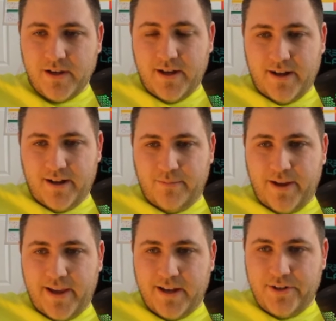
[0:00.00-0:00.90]

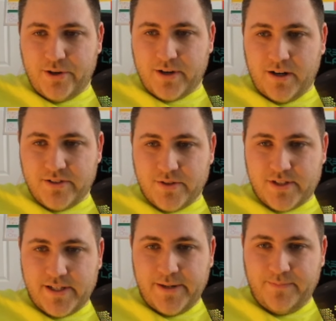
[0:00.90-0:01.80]
And you can also
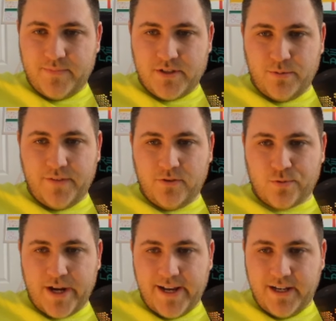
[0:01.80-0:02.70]
see, so we have the
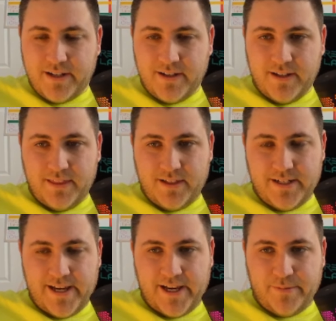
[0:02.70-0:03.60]
rank, the
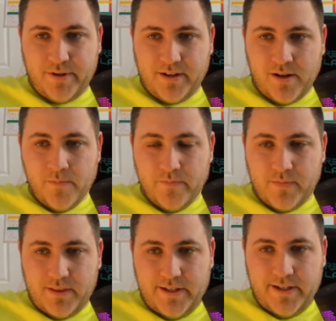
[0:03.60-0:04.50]
name,
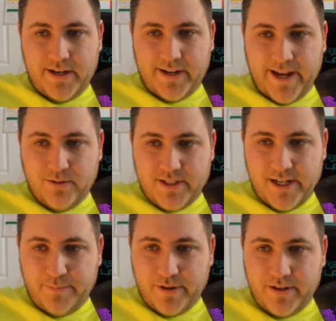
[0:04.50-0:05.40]
the account type,